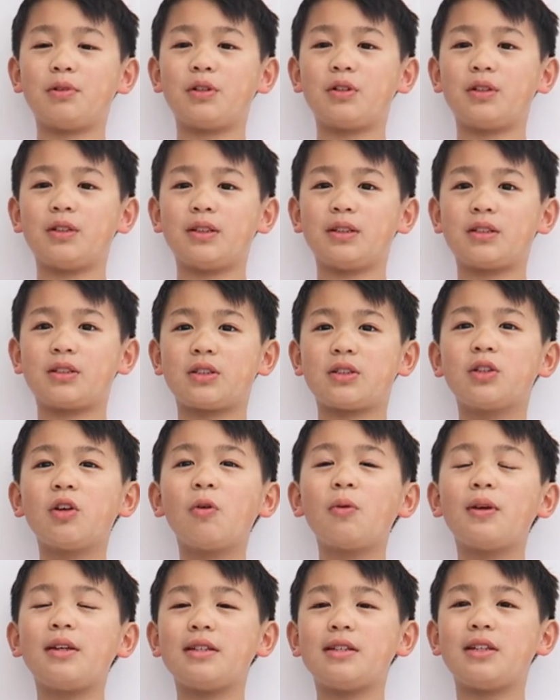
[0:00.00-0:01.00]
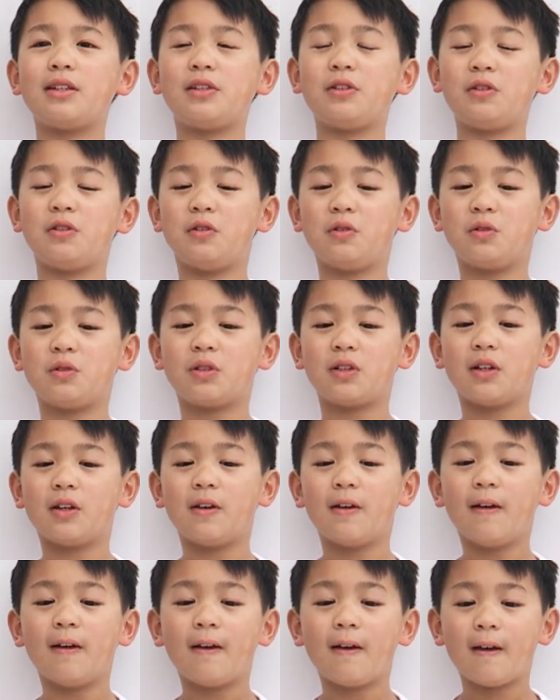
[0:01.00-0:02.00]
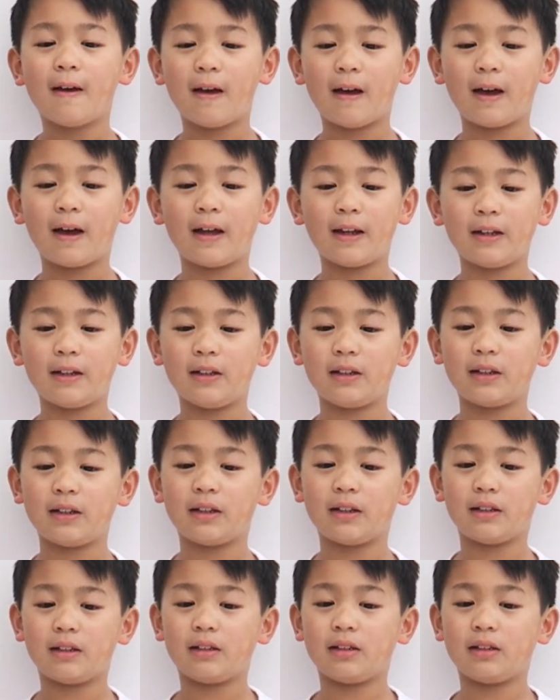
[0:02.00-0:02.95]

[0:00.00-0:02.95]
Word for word: because it's so easy to use, and